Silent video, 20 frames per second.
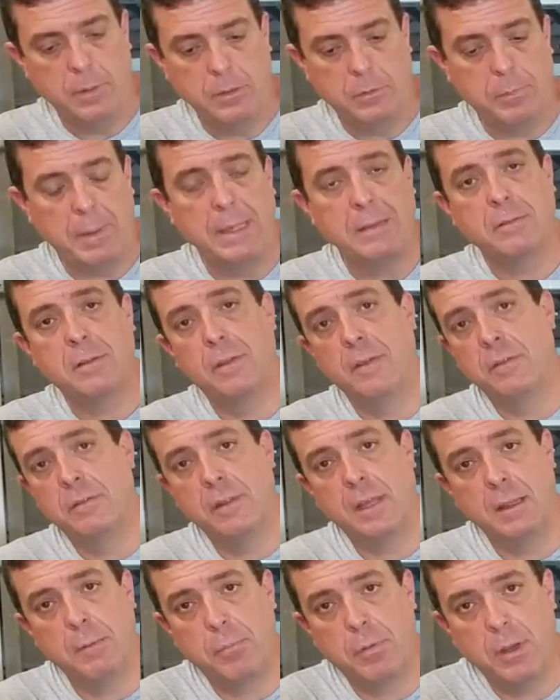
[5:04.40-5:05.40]
It's basically the
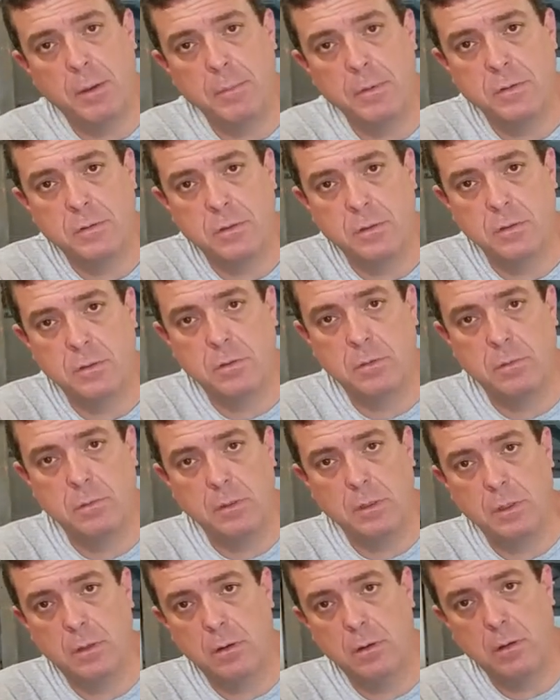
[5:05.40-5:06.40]
same premise as
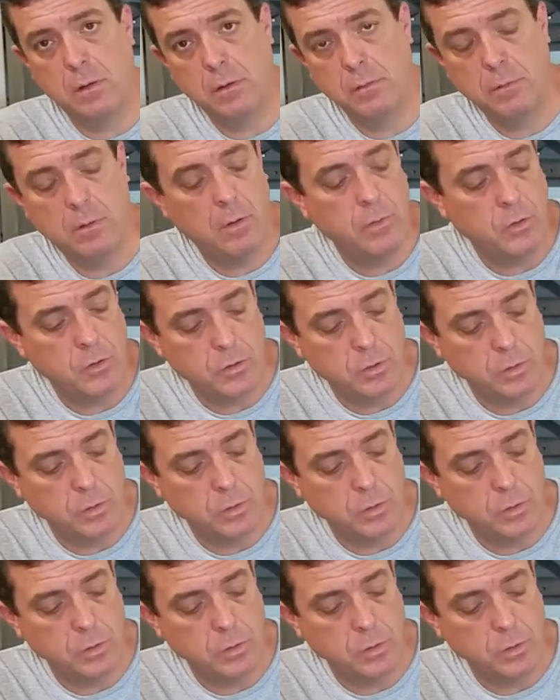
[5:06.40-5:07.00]
your other